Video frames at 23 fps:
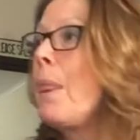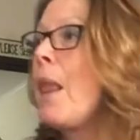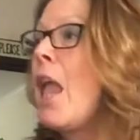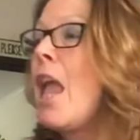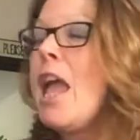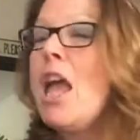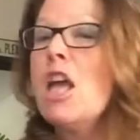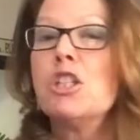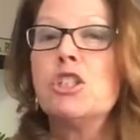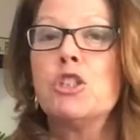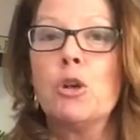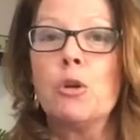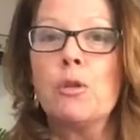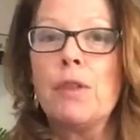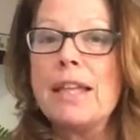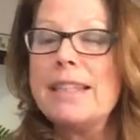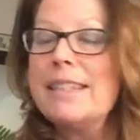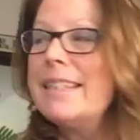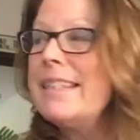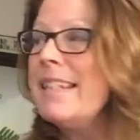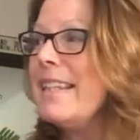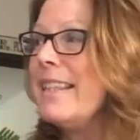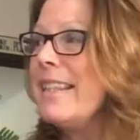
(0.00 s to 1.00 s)
So let's
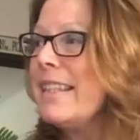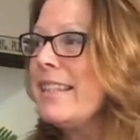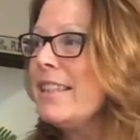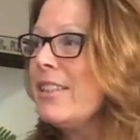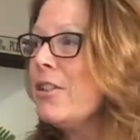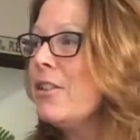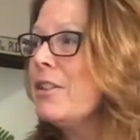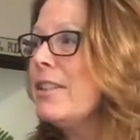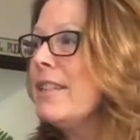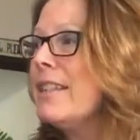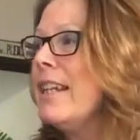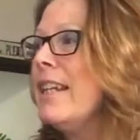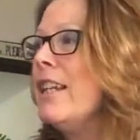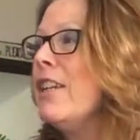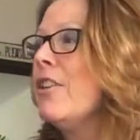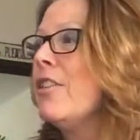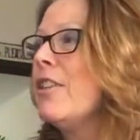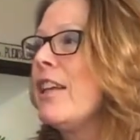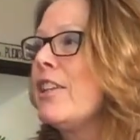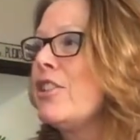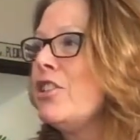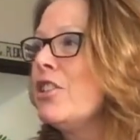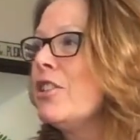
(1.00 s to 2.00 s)
see, this little single,
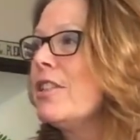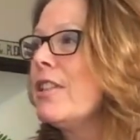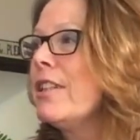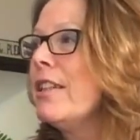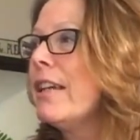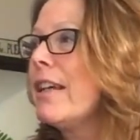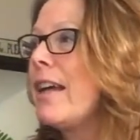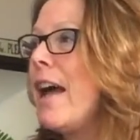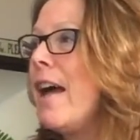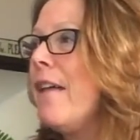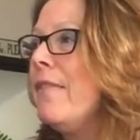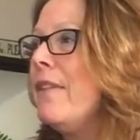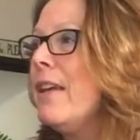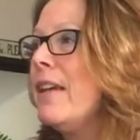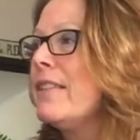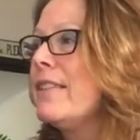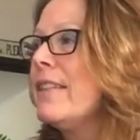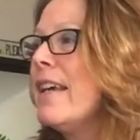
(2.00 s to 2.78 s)
let's just click on this.